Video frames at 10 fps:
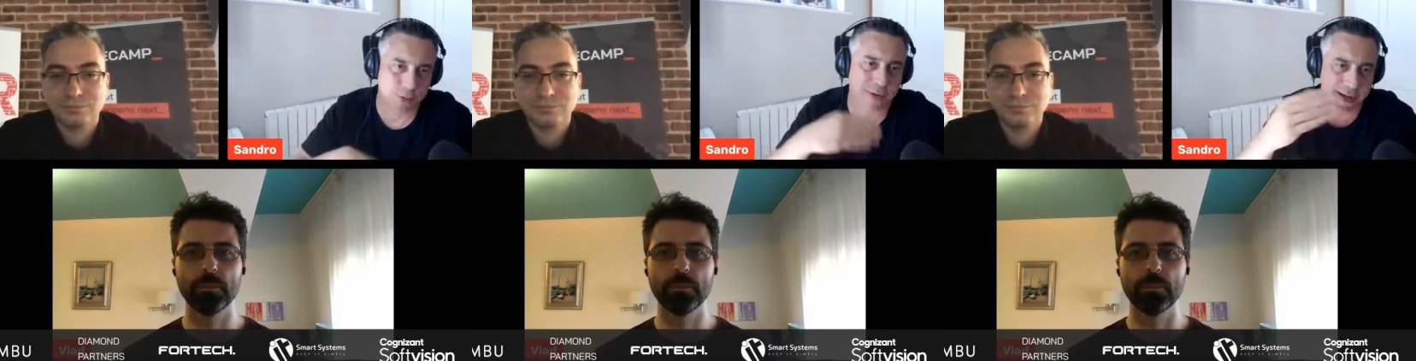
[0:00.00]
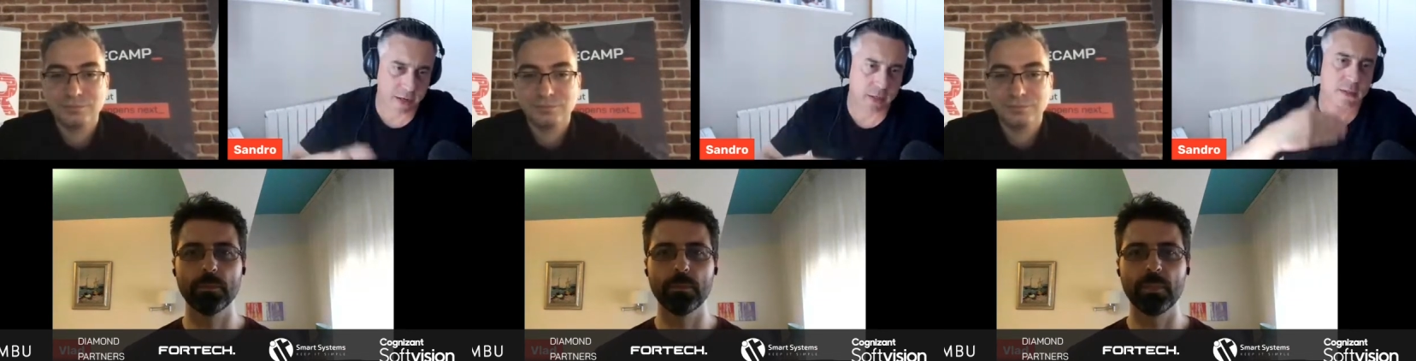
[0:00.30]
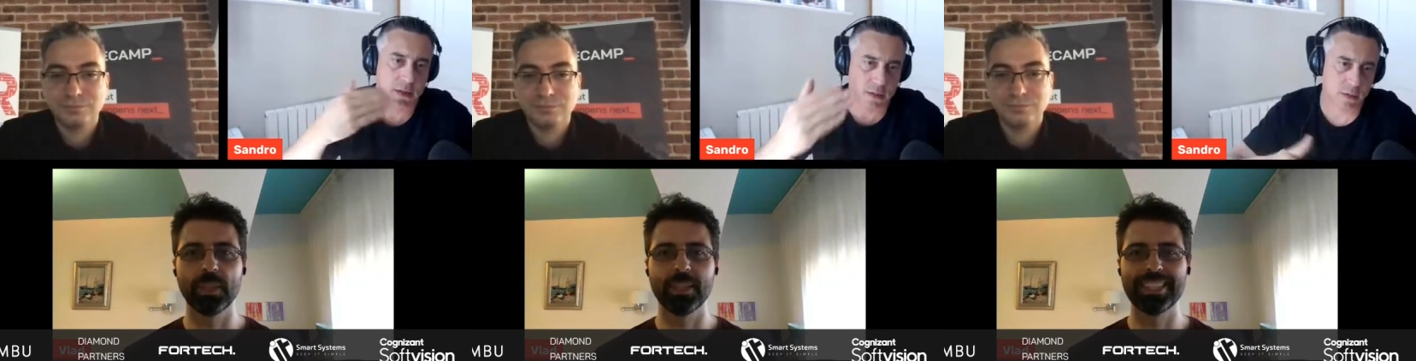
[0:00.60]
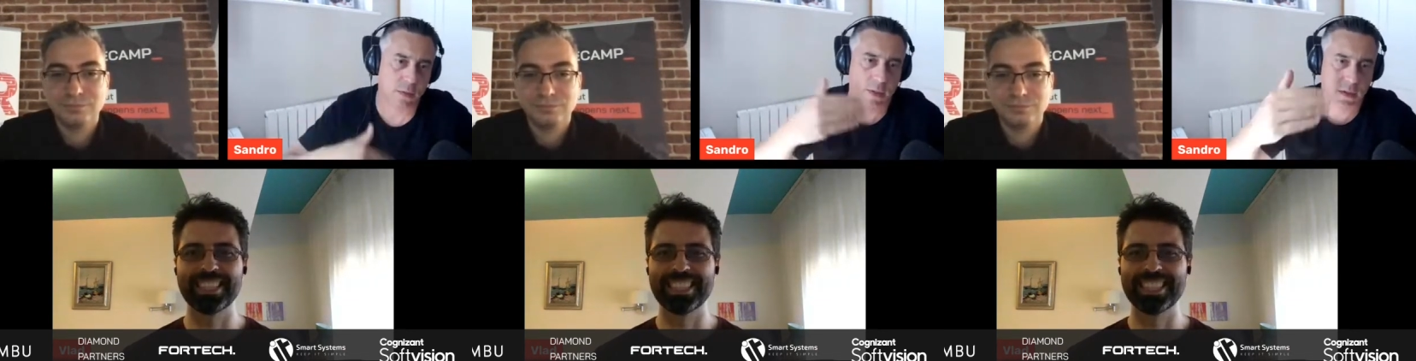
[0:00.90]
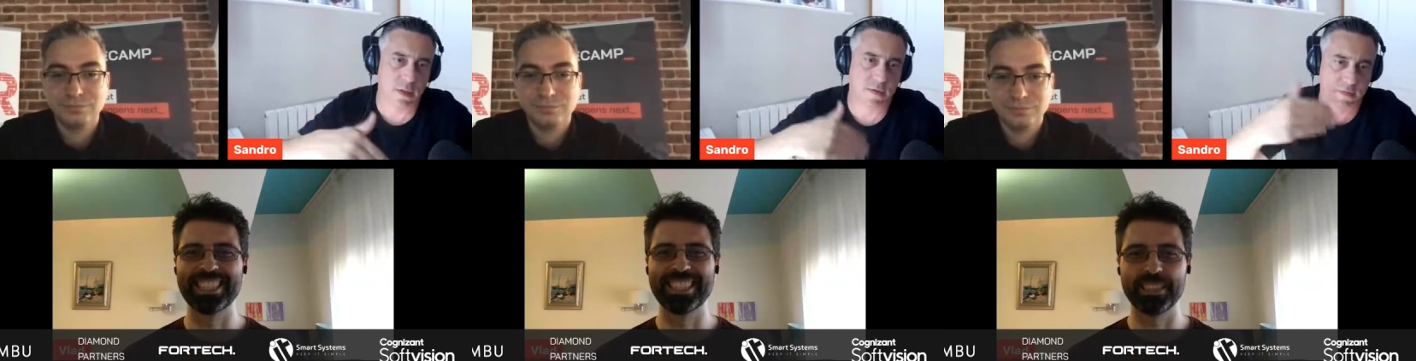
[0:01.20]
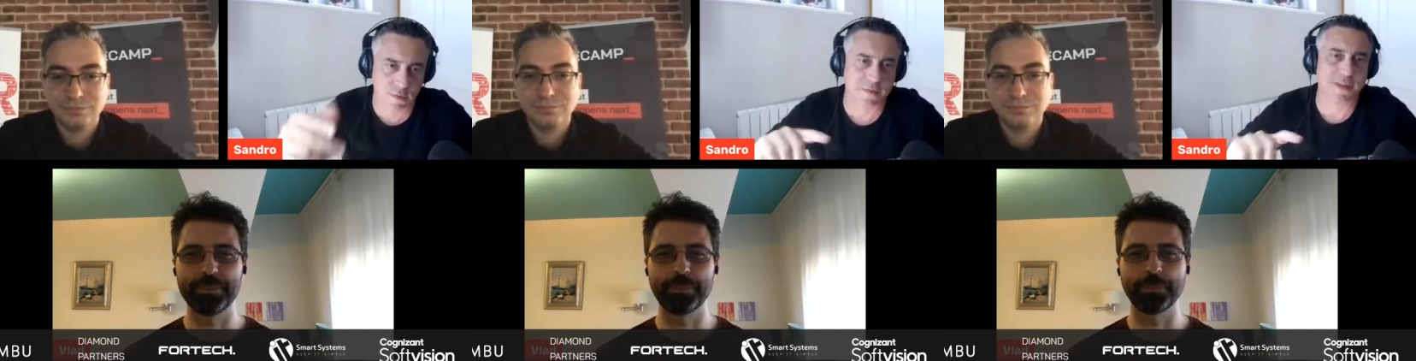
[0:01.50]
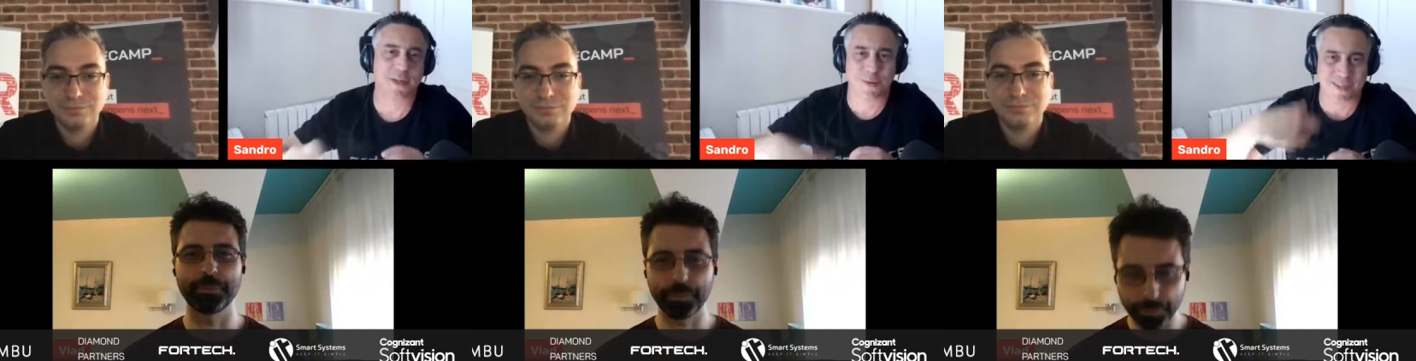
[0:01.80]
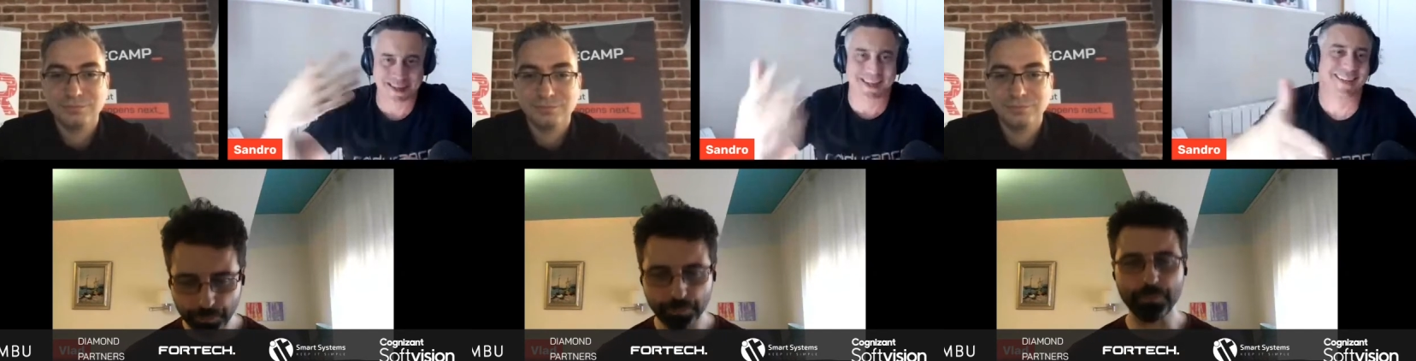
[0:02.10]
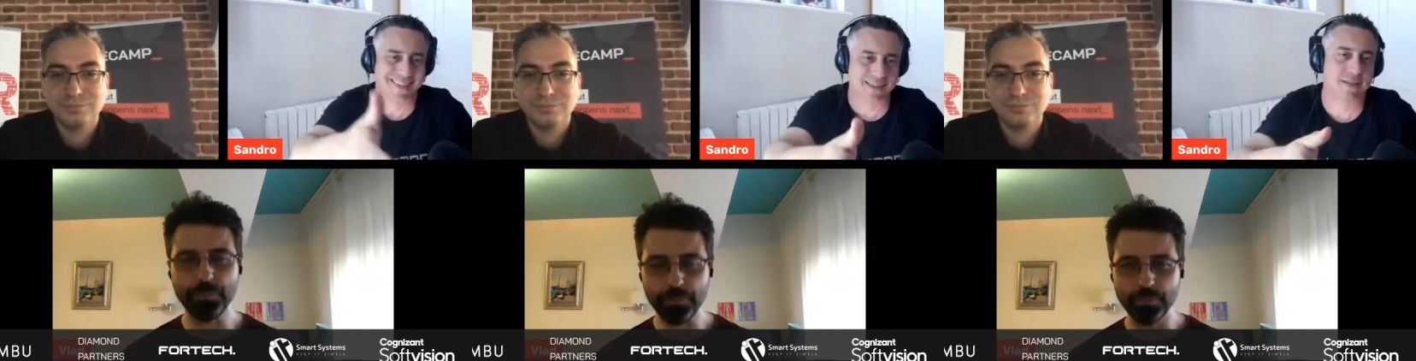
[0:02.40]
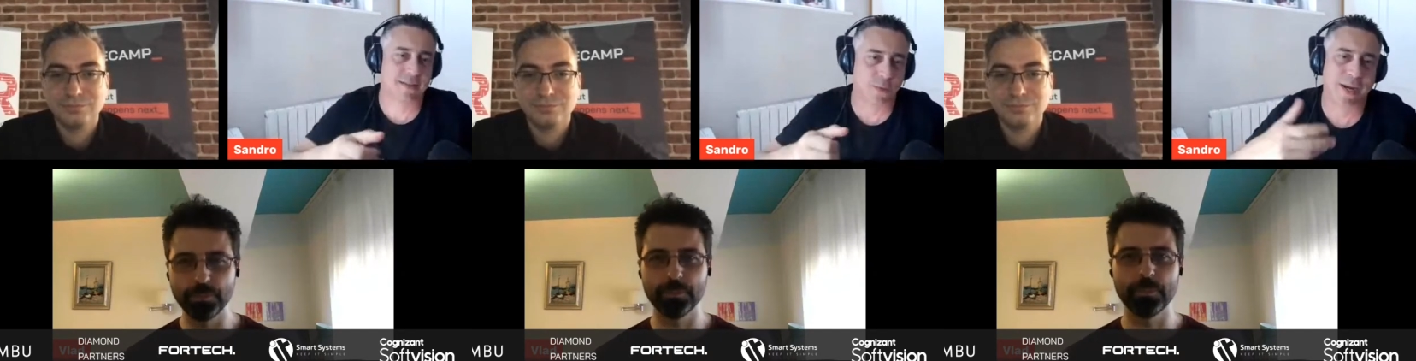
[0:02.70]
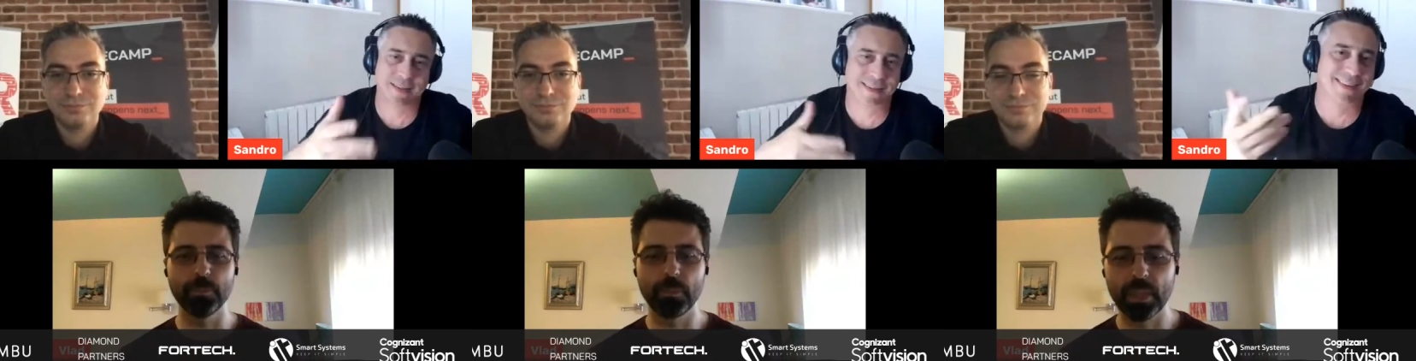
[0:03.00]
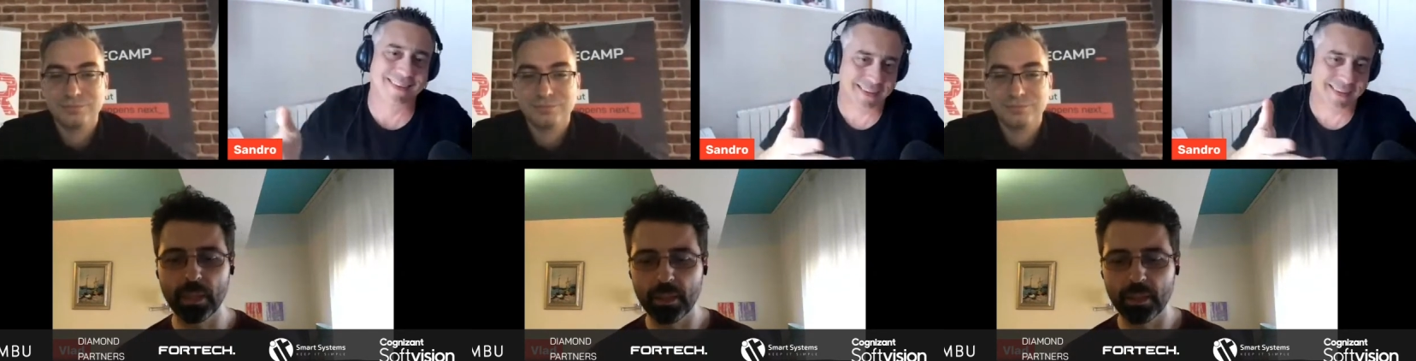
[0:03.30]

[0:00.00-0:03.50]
Speaker 1: So as you are evolving, you are taking the, the, the weather